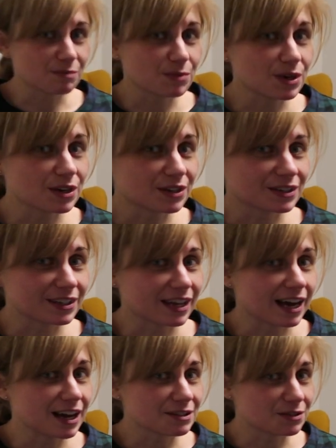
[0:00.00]
I've burnt
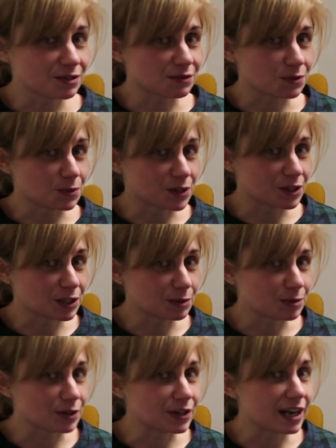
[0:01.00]
the handle of a wooden
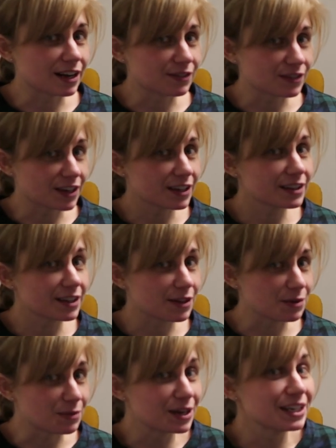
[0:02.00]
spoon, and I've dyed the
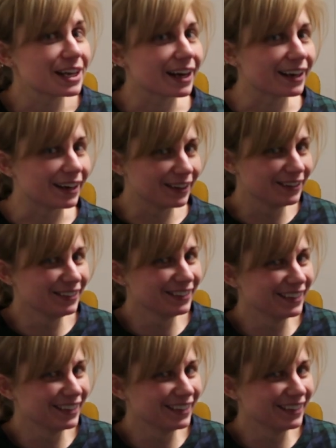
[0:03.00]
other one yellow.